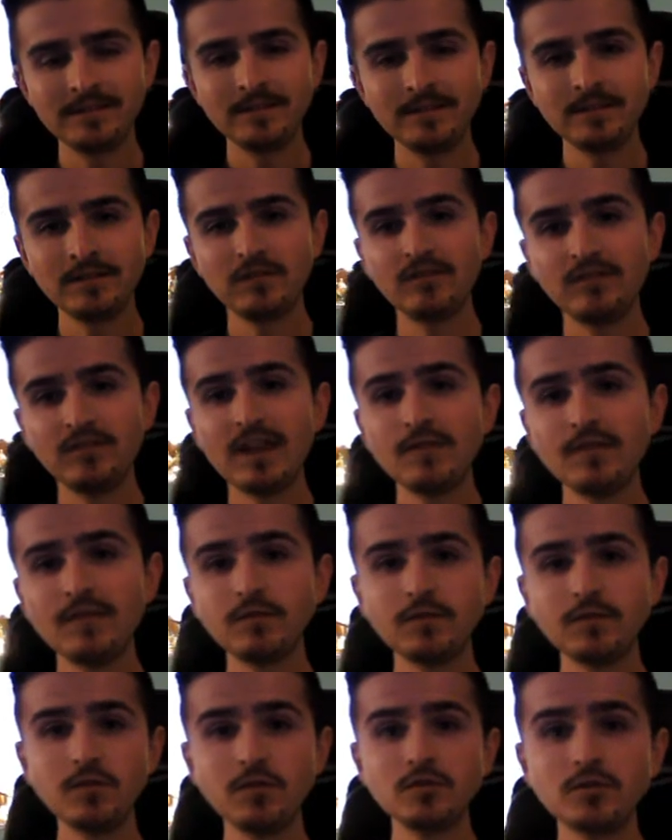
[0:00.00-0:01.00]
Save the
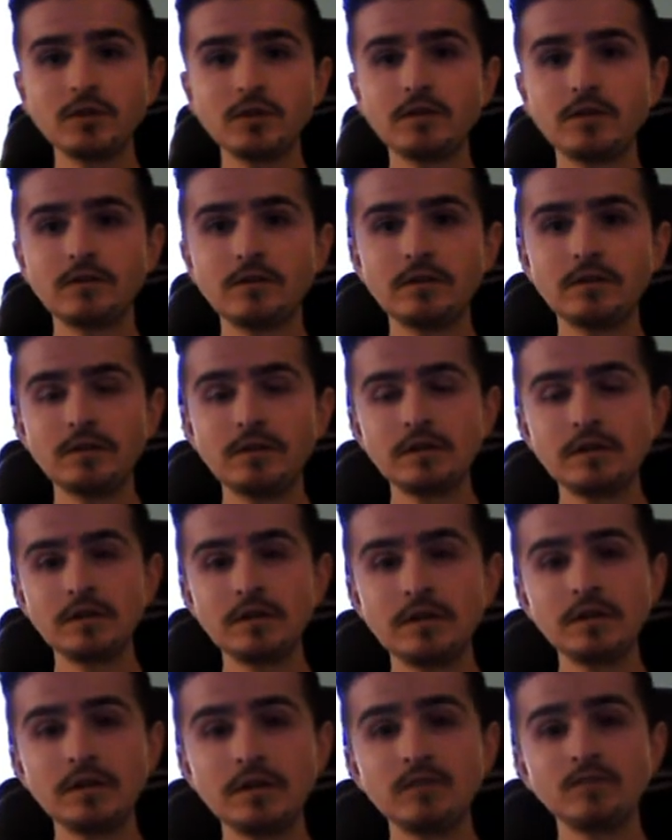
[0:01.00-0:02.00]
future
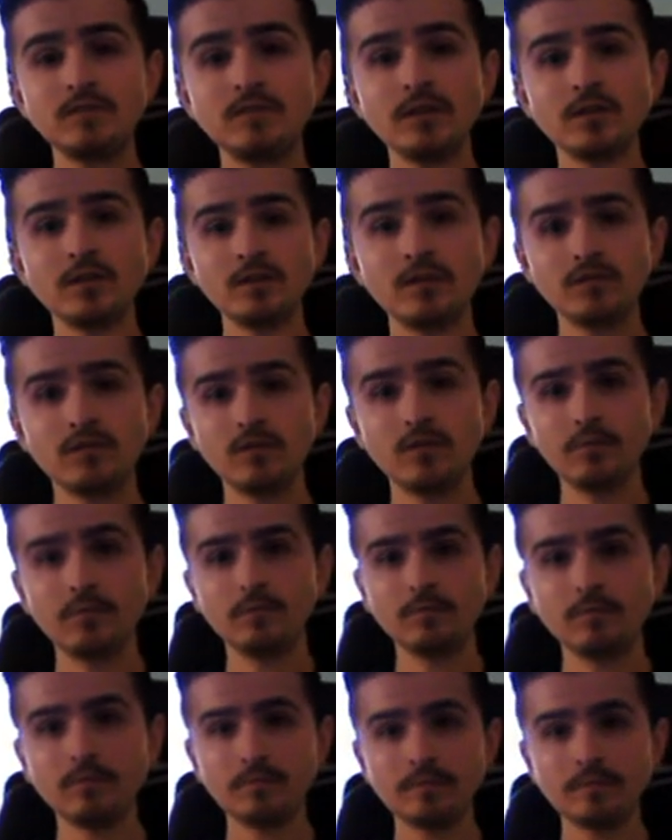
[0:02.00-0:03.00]
is written on this top.
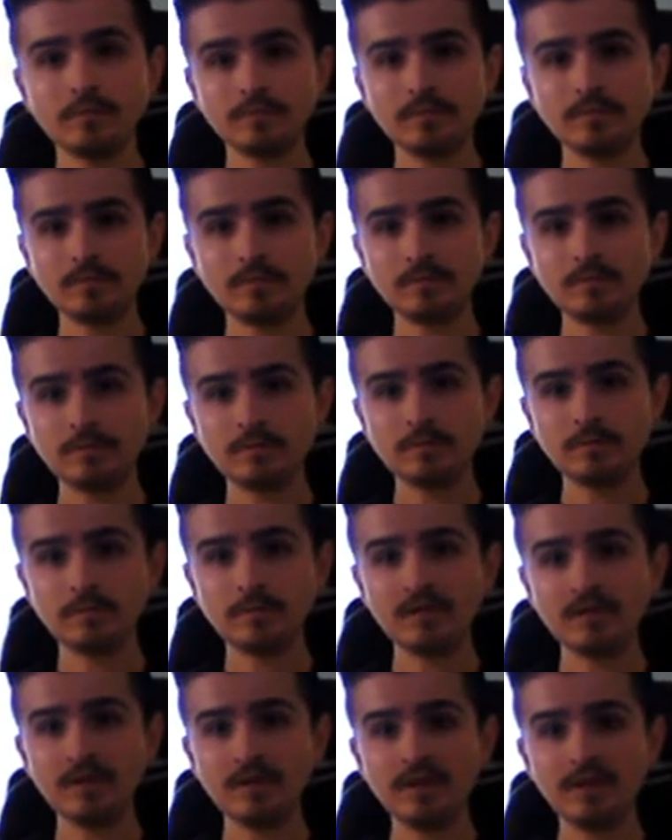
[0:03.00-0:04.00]

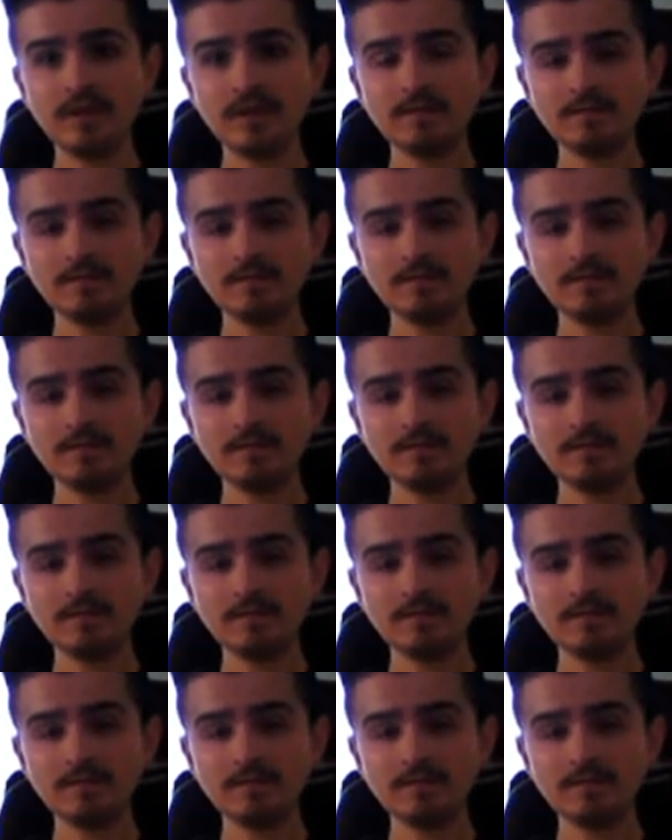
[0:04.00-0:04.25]
See that?